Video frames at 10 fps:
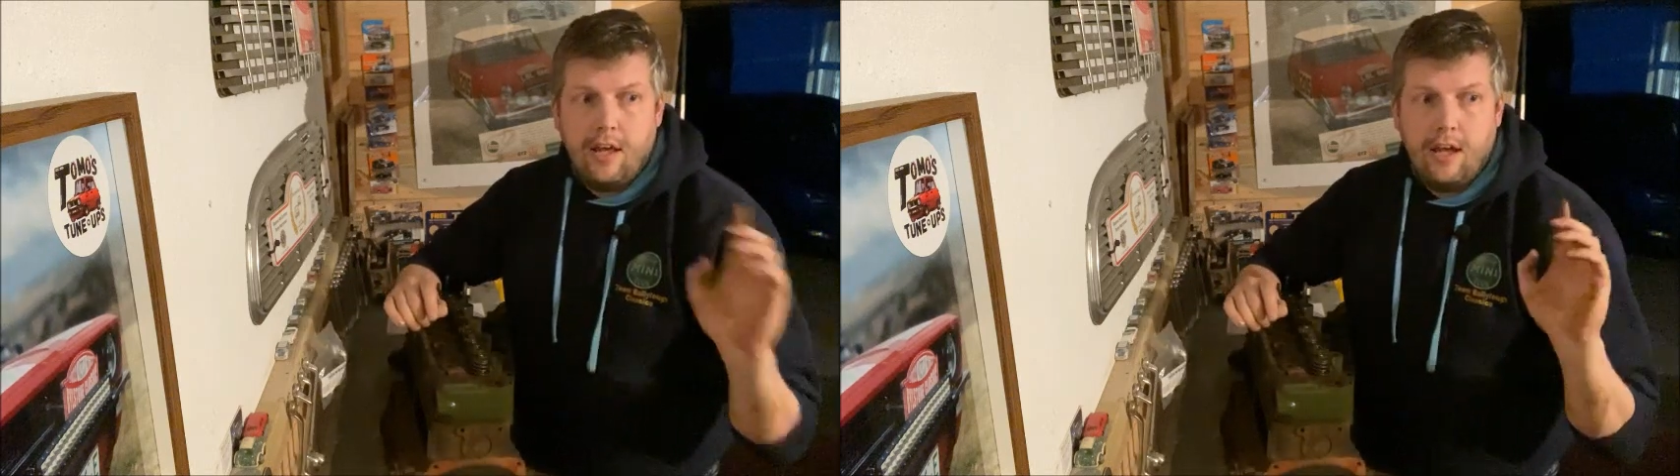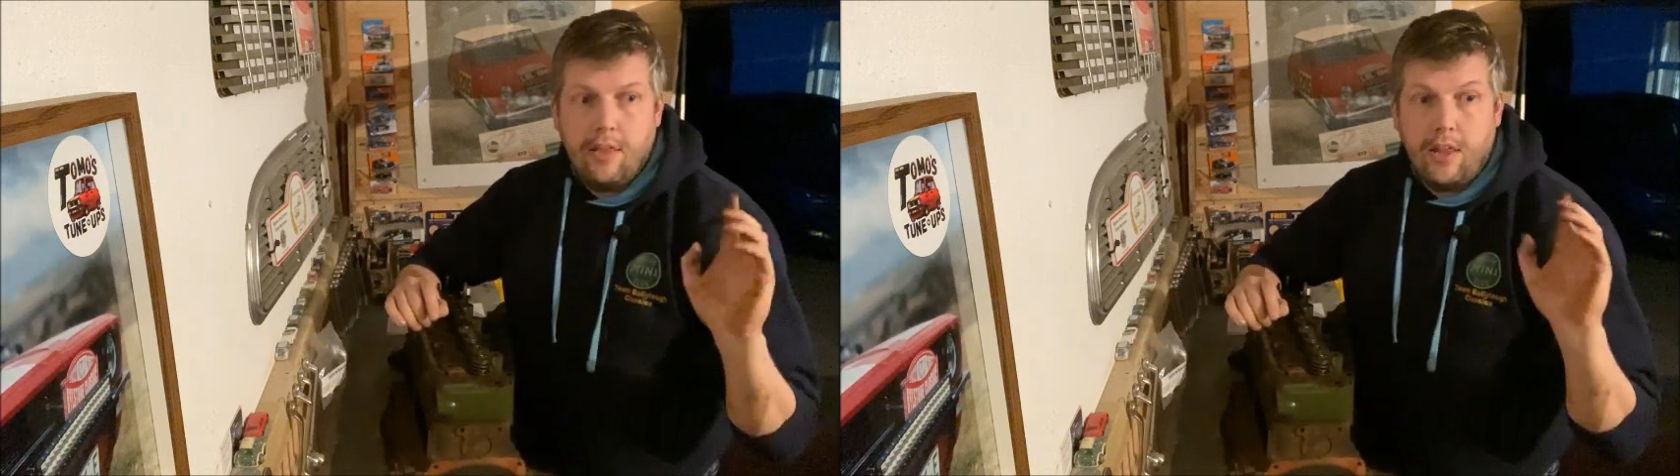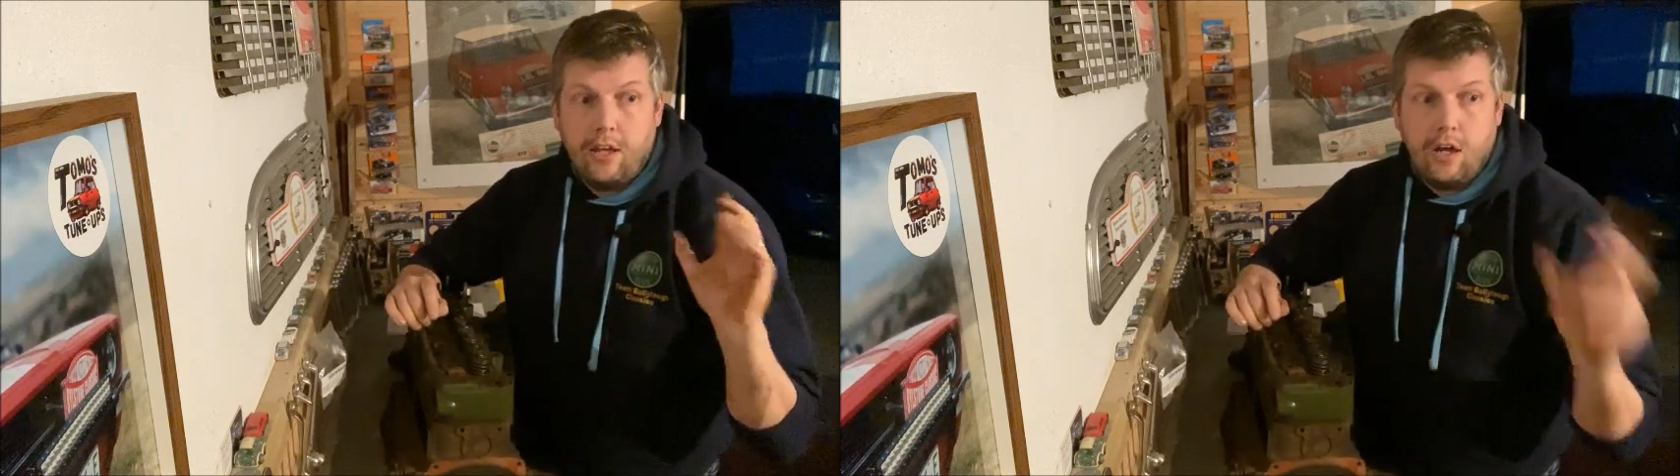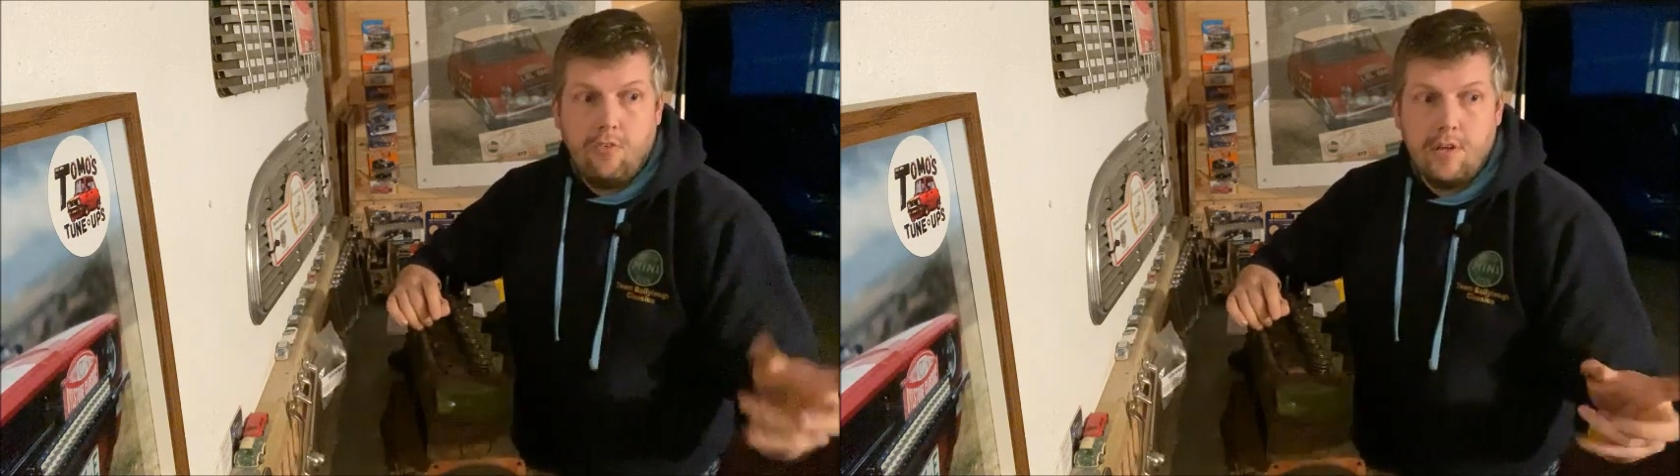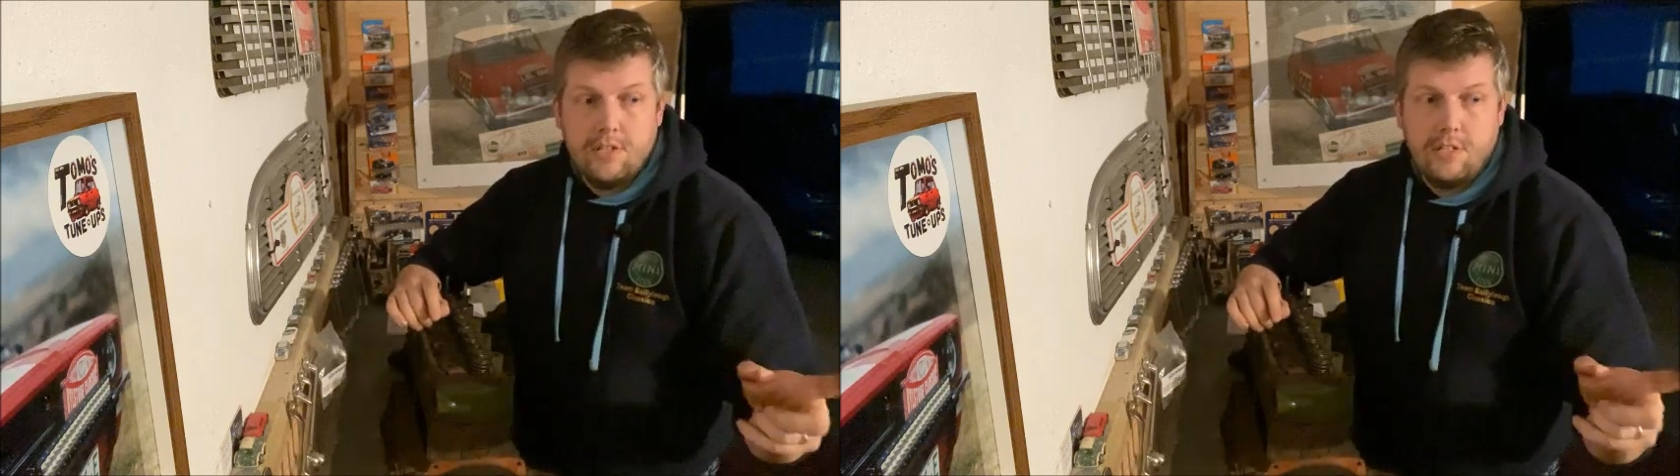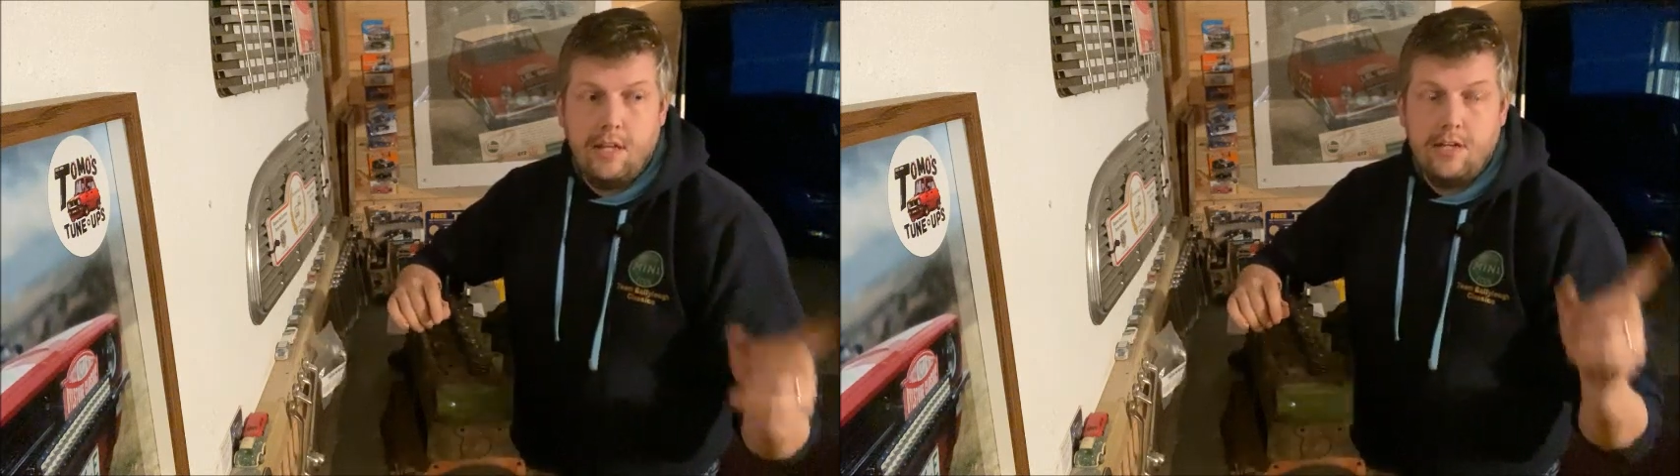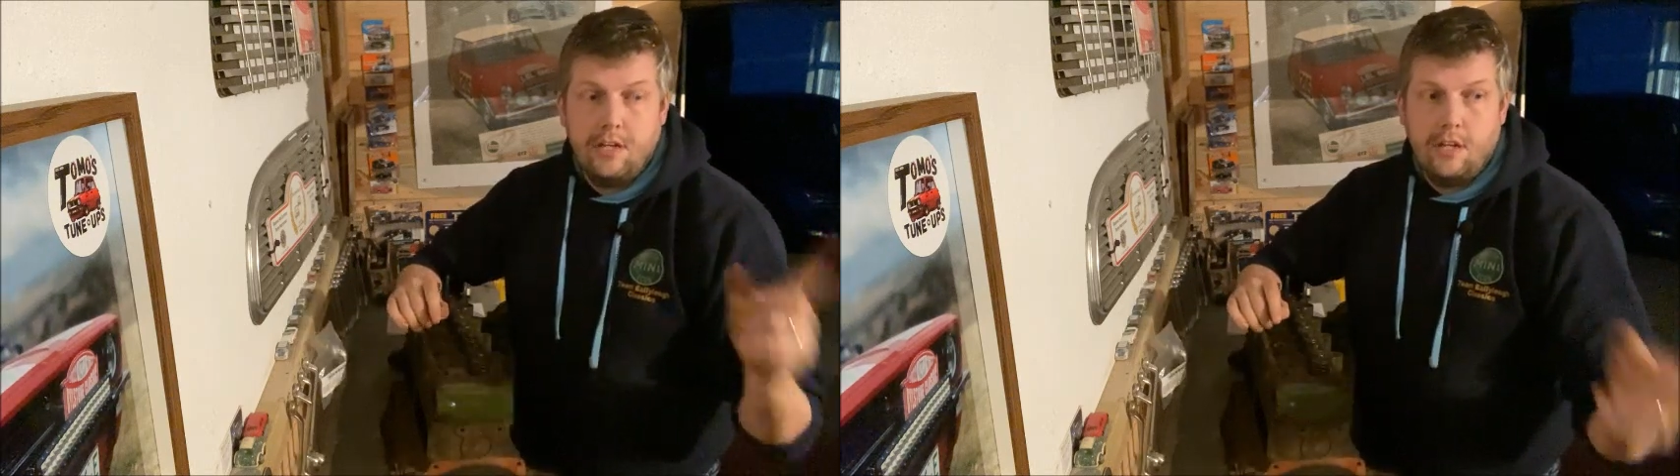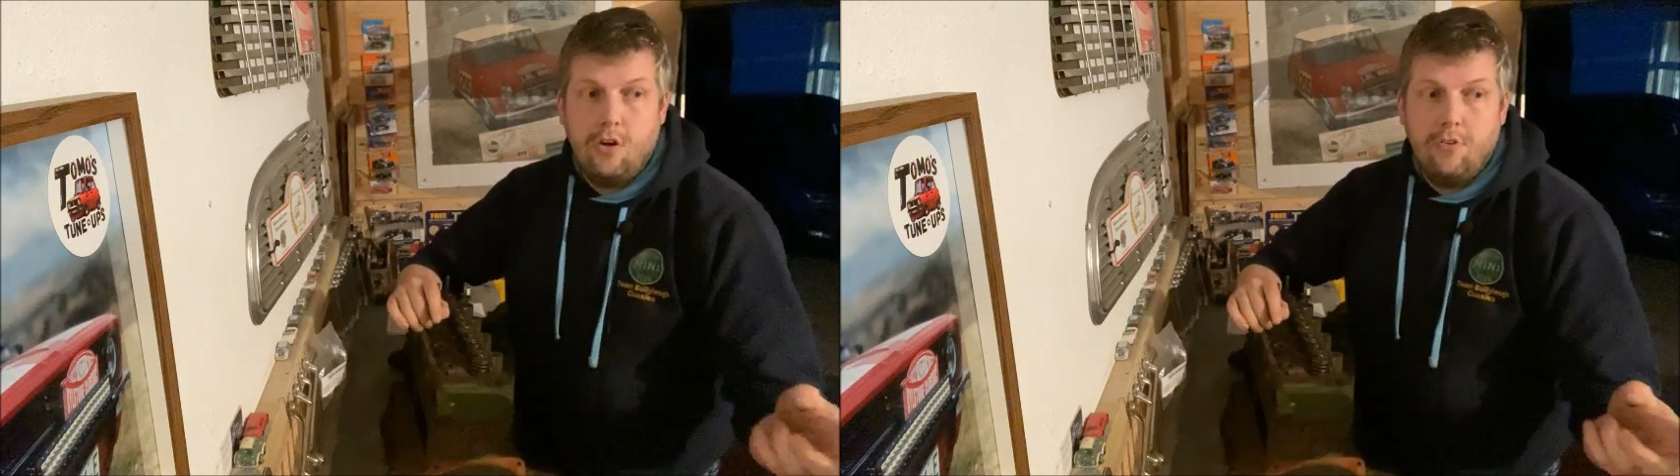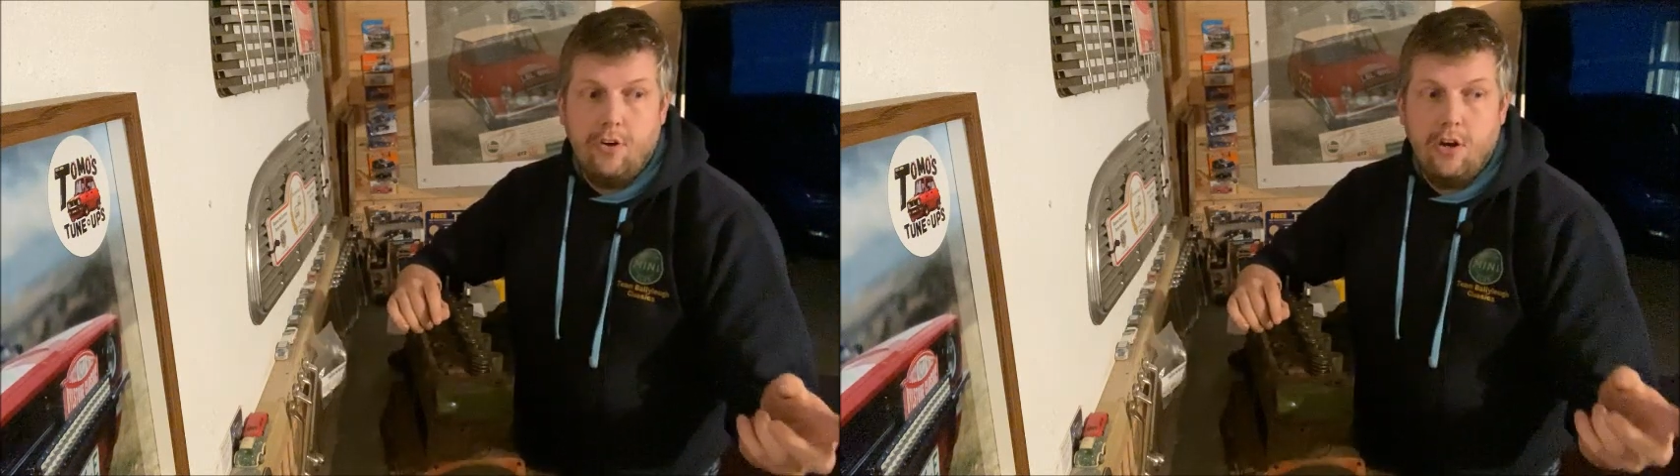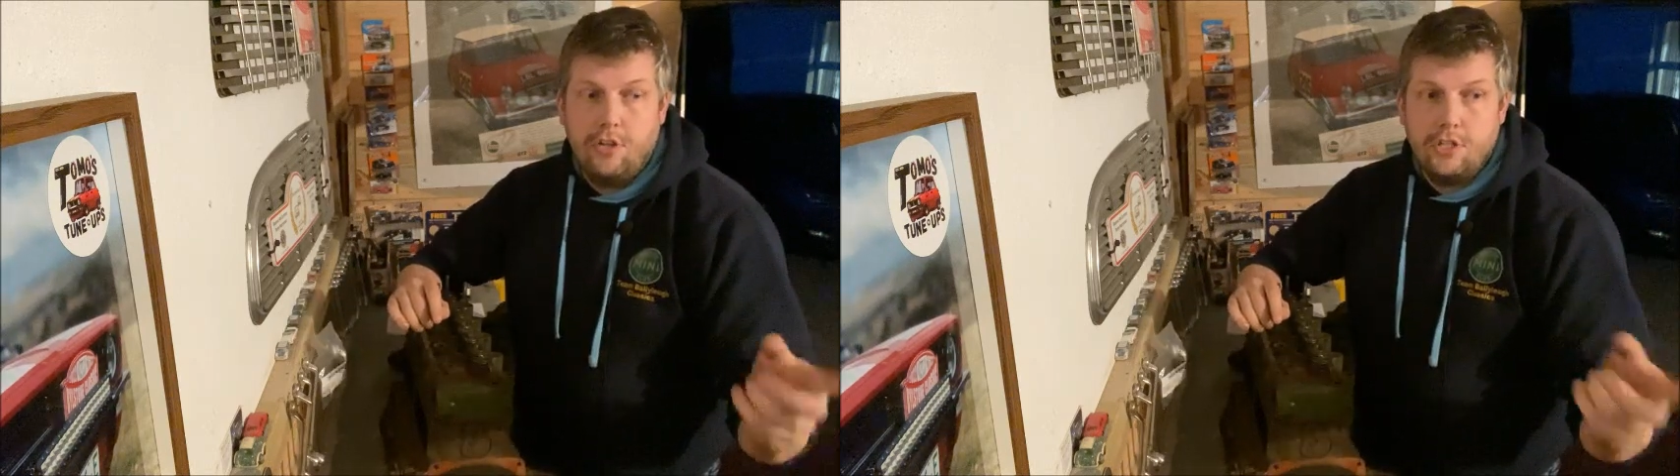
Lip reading: that I got recently sitting over